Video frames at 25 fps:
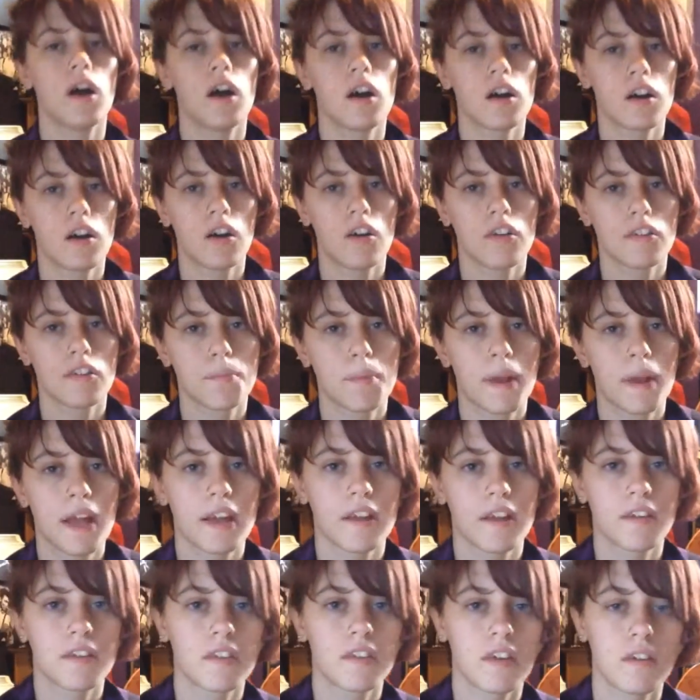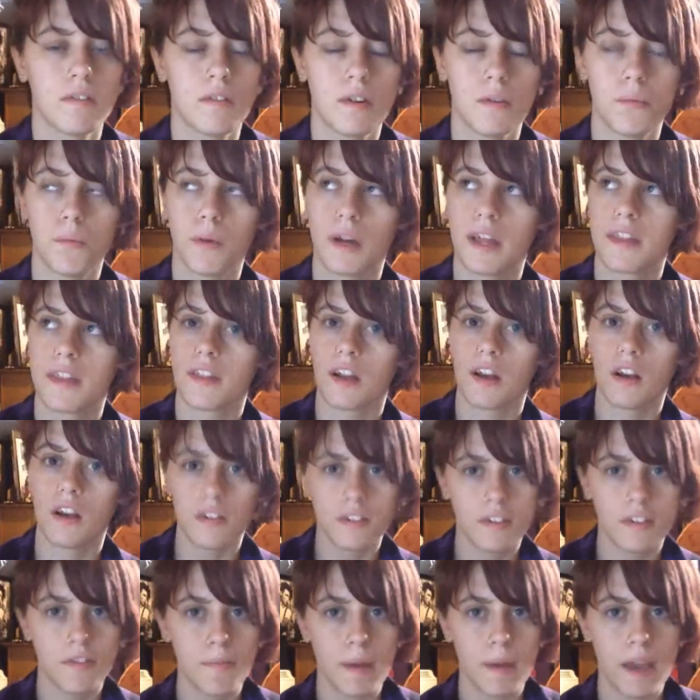are cosplaying as someone with a
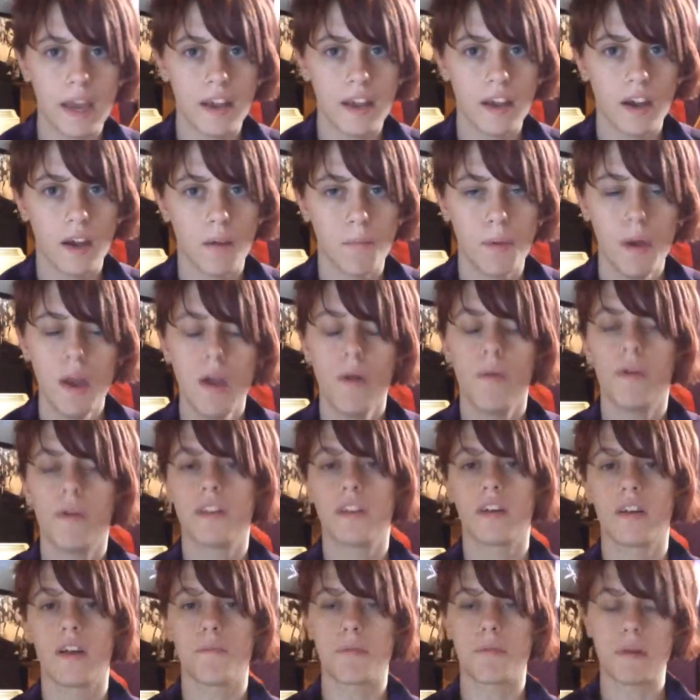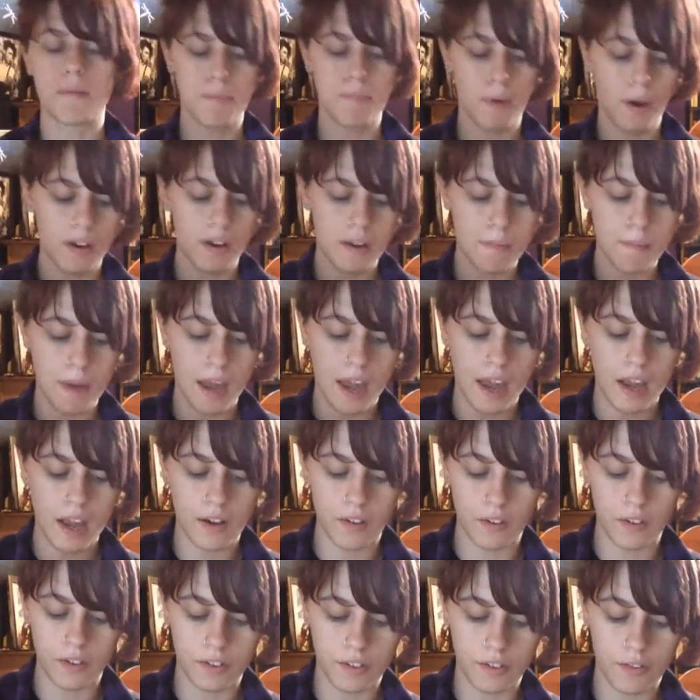lot of makeup, whether that be body
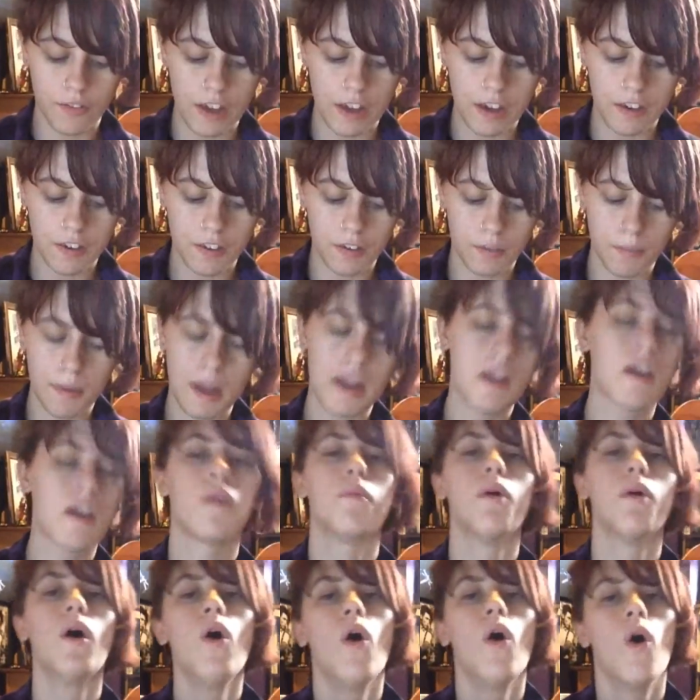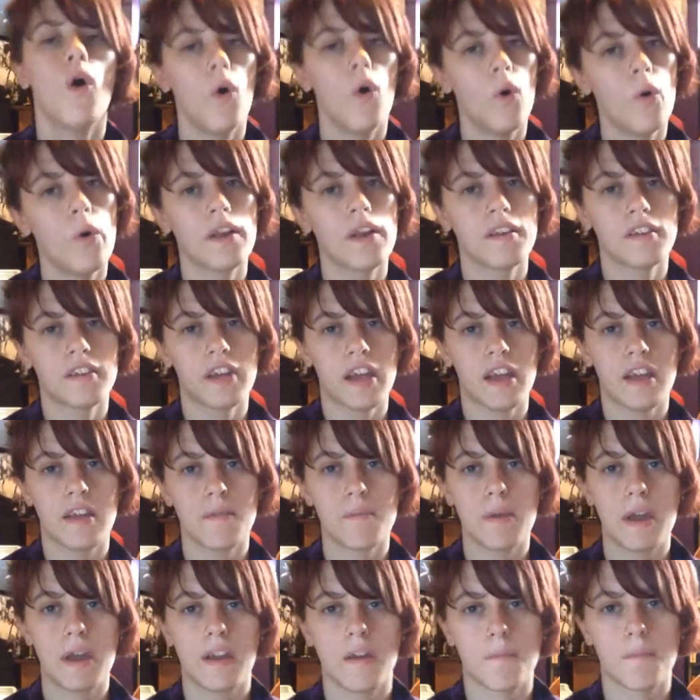paint or just facial makeup, always take
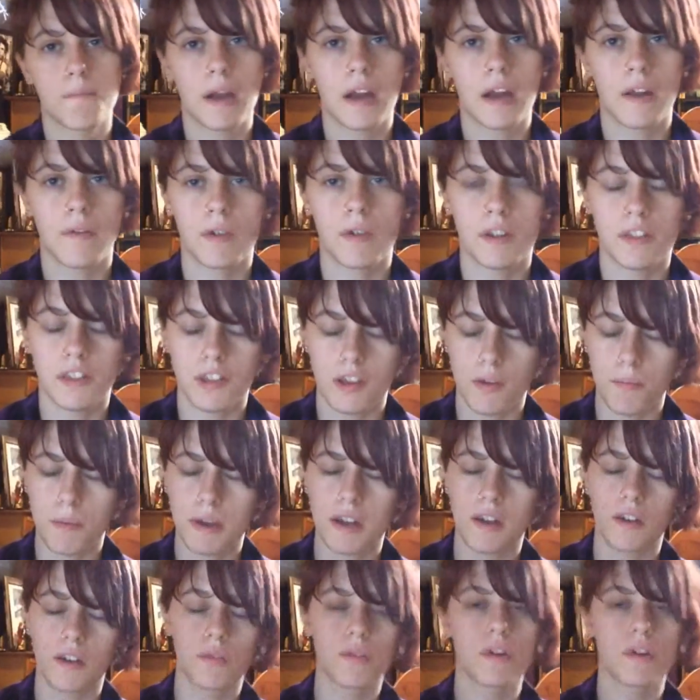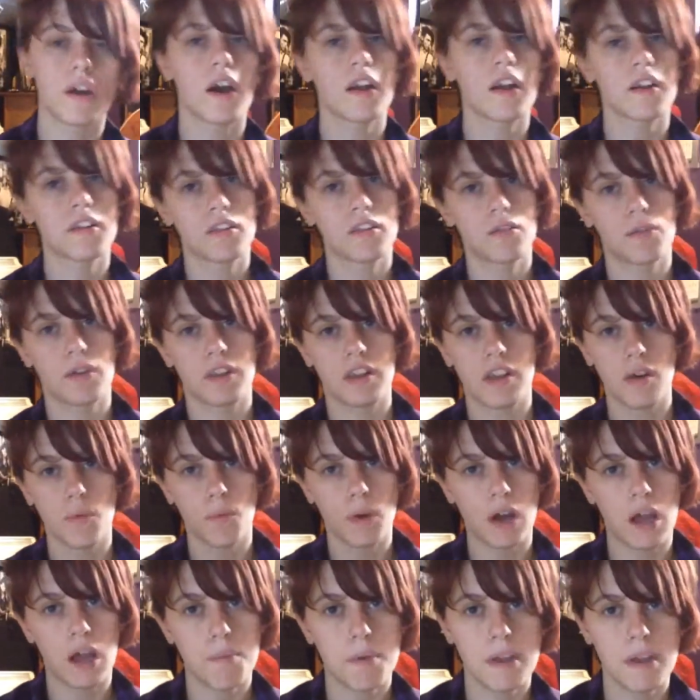your makeup bag with you, because regardless of whether you're
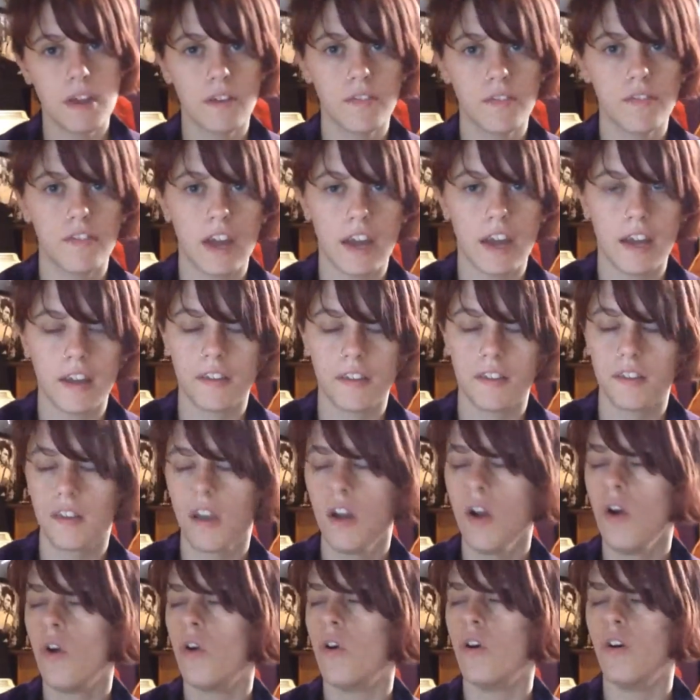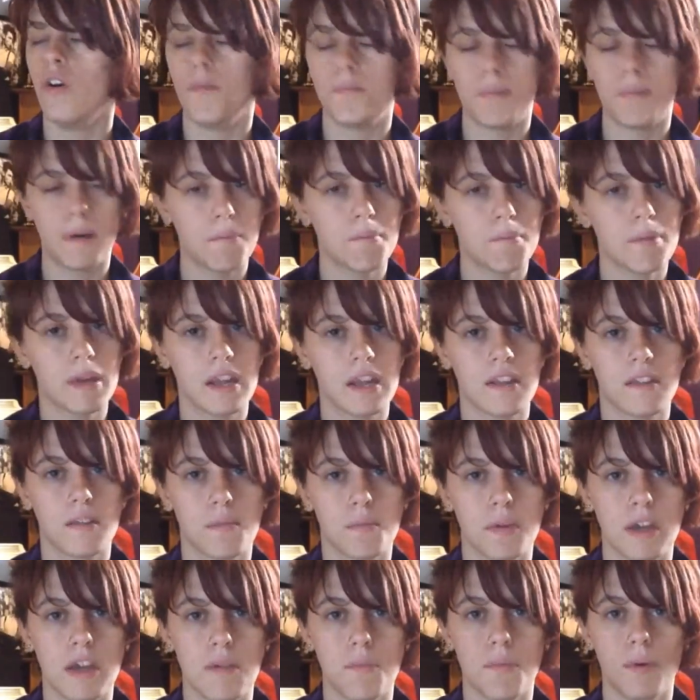wiping your face or bumping into
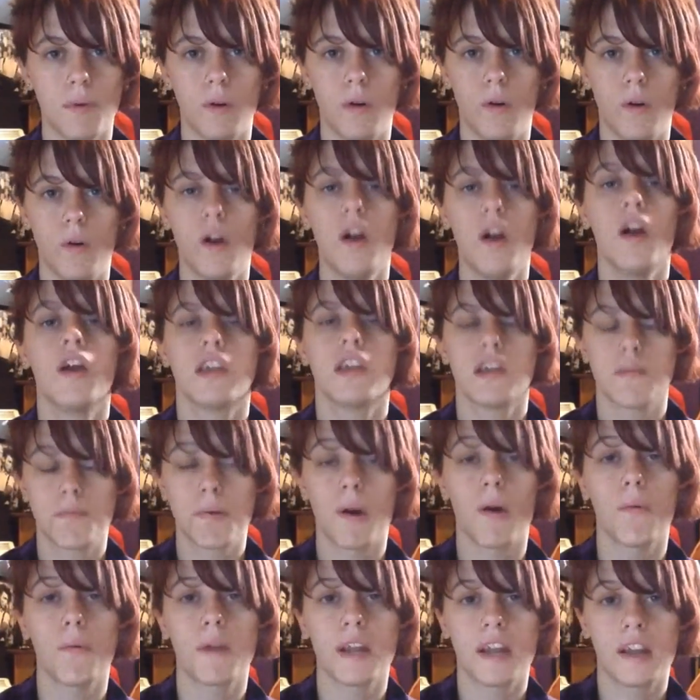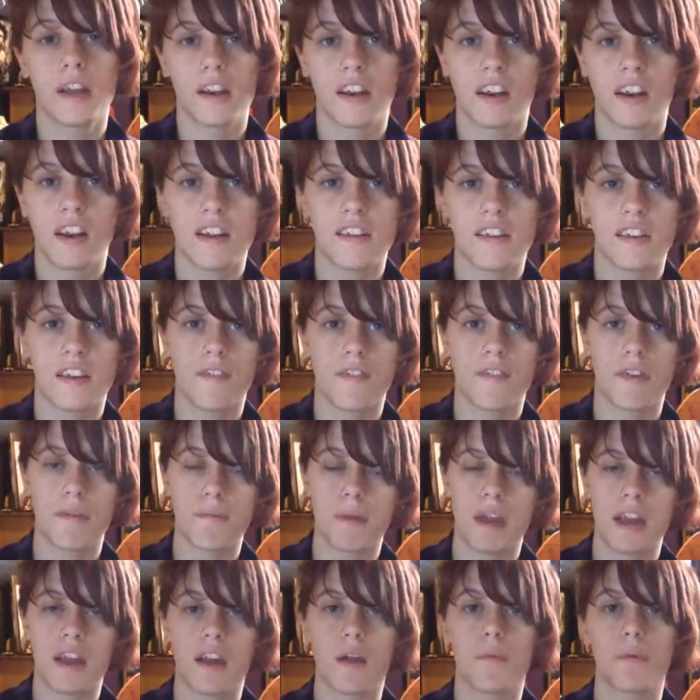people, you're probably going to need to give your
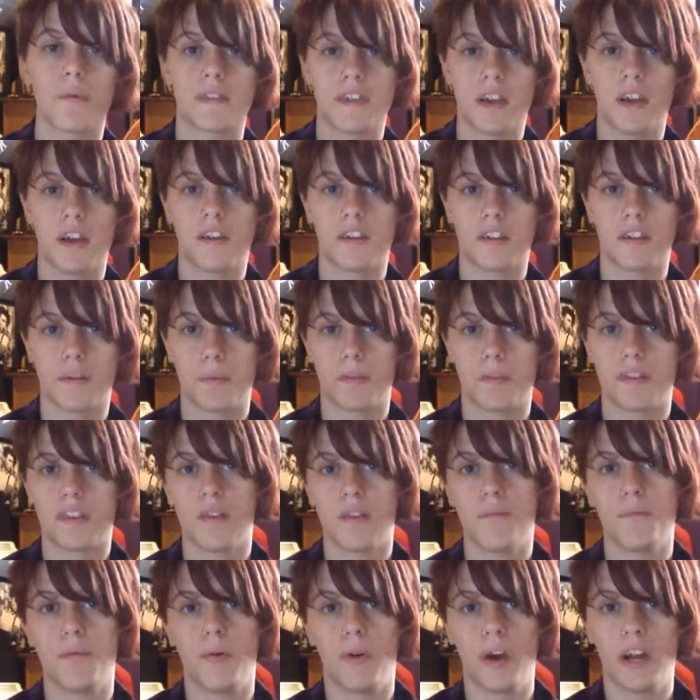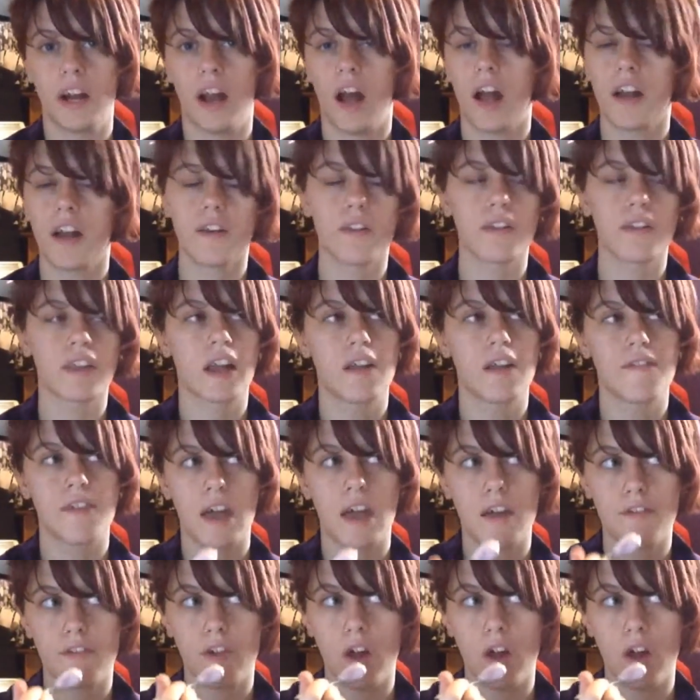makeup a touch up at some point. I don't think I've